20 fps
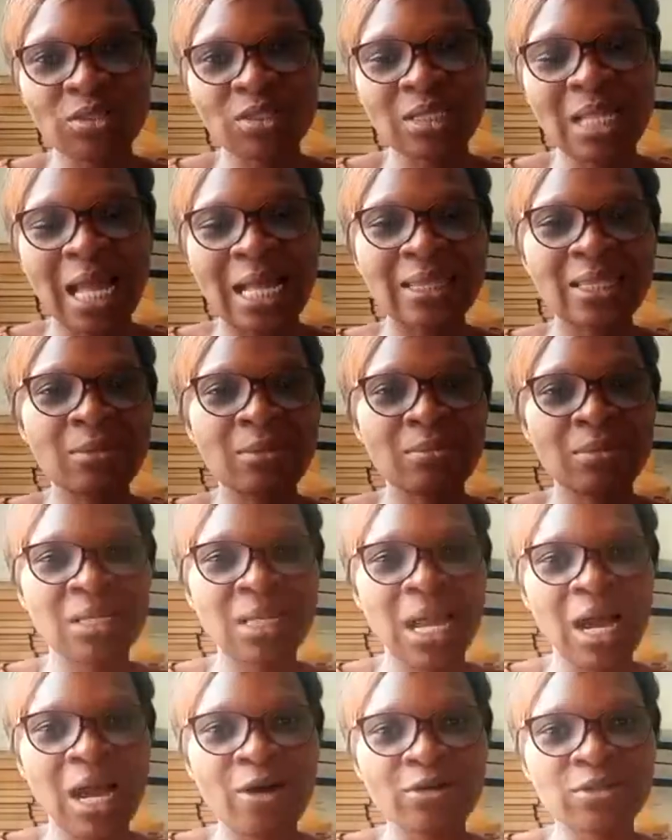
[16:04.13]
that term in
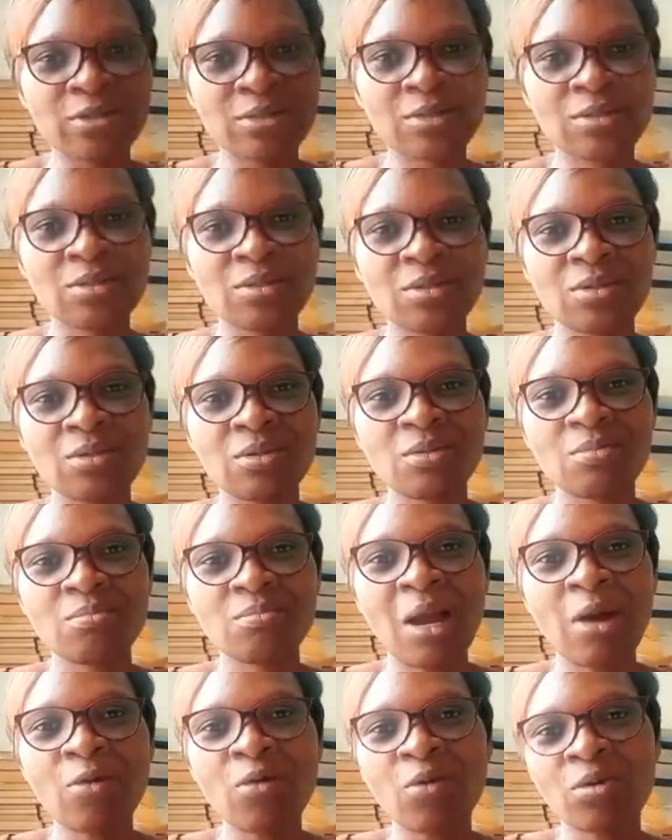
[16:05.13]
the house.
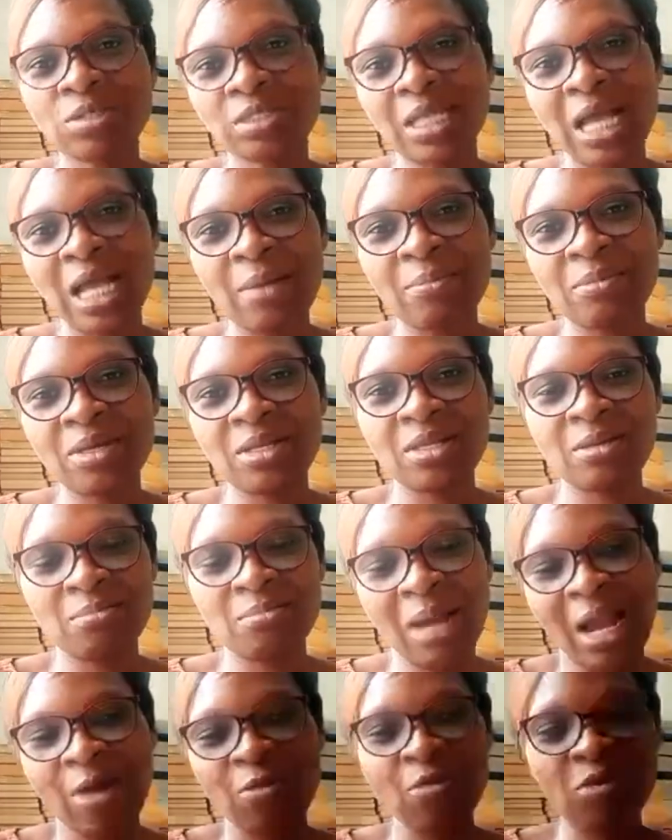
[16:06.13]
My wants are many,
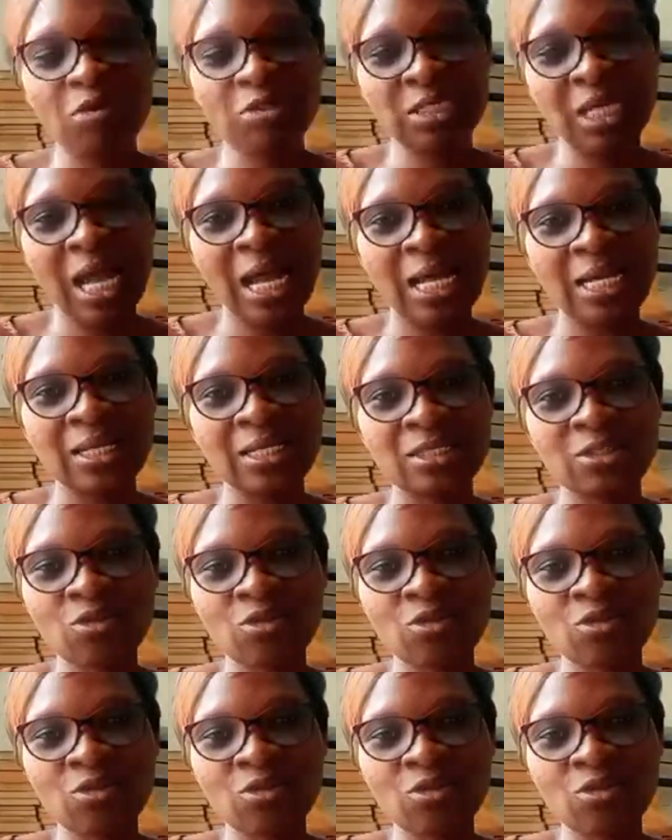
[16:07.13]
my wants are this.